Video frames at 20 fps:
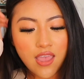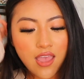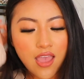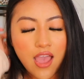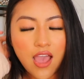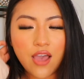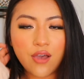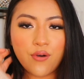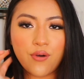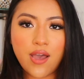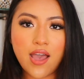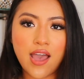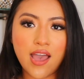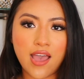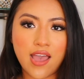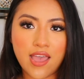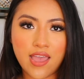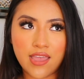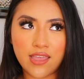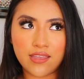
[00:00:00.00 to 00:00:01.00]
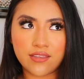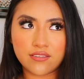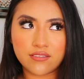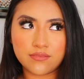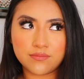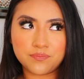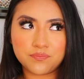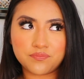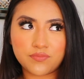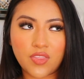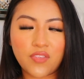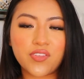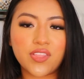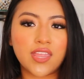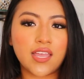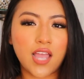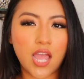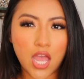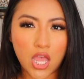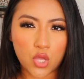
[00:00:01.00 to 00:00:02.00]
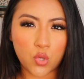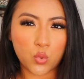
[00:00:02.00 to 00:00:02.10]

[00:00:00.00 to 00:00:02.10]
how I feel like I